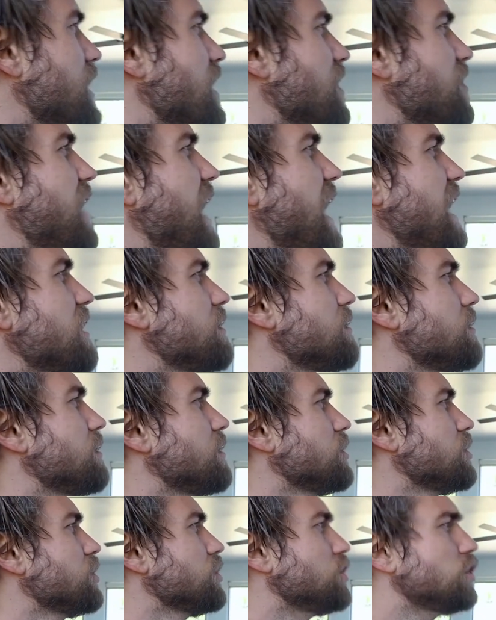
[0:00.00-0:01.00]

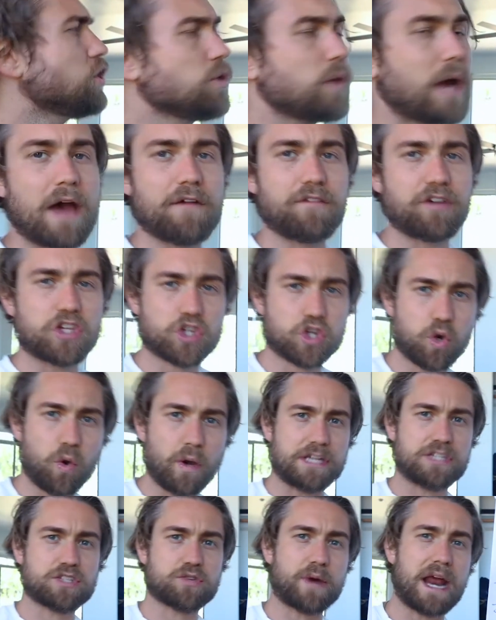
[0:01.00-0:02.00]
that you have a
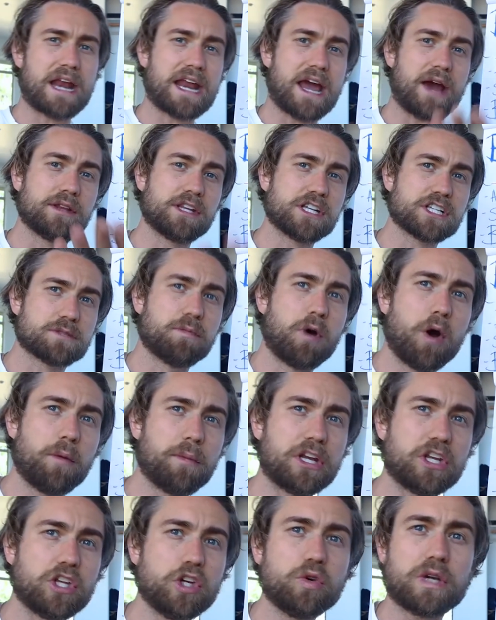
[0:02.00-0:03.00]
choice right now in this
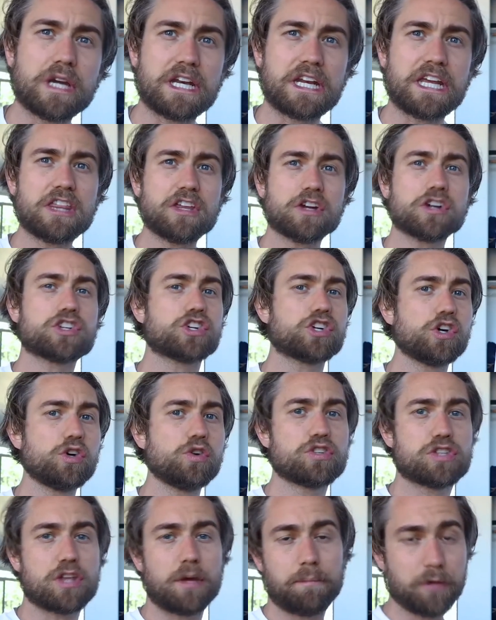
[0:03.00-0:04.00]
moment. You can either
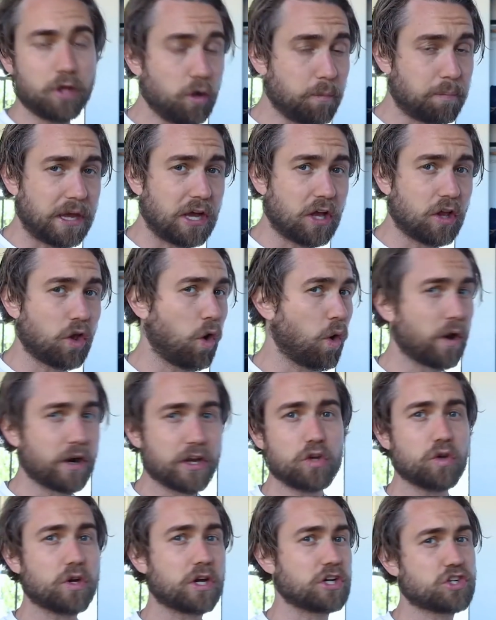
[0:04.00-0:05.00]
choose the blue pill or
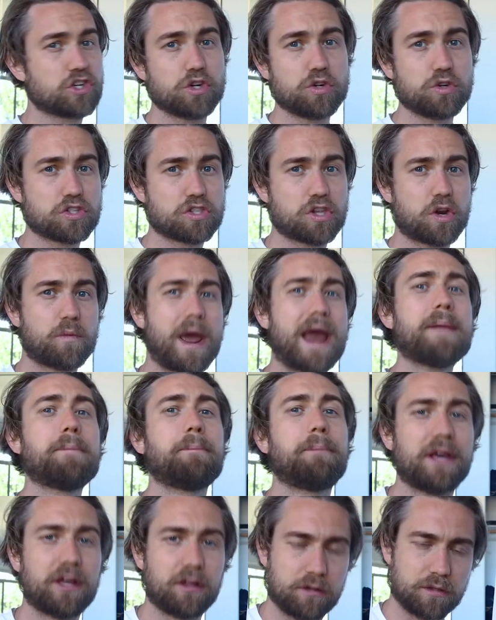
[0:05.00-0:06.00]
you can choose the
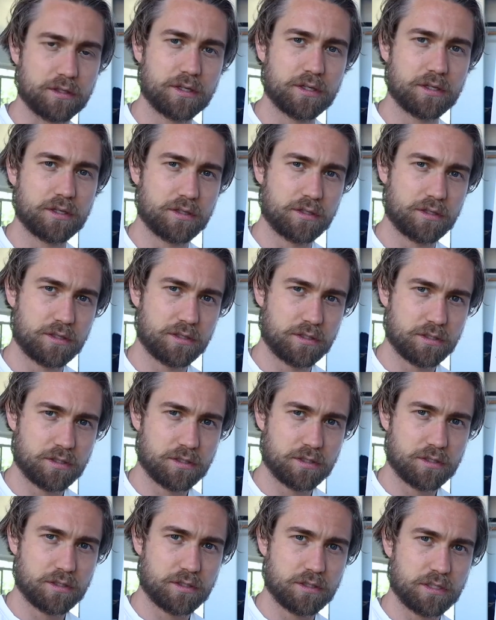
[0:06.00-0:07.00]
red pill.
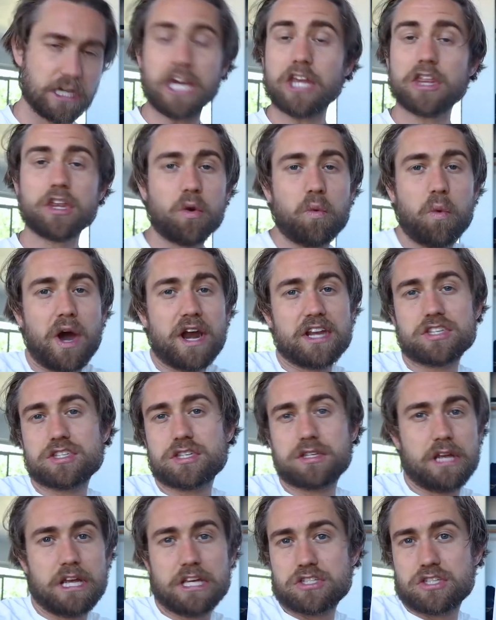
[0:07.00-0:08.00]
Either one
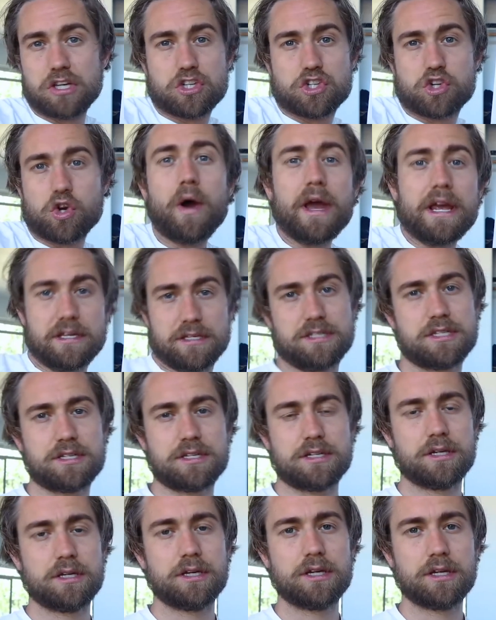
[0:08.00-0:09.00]
is a choice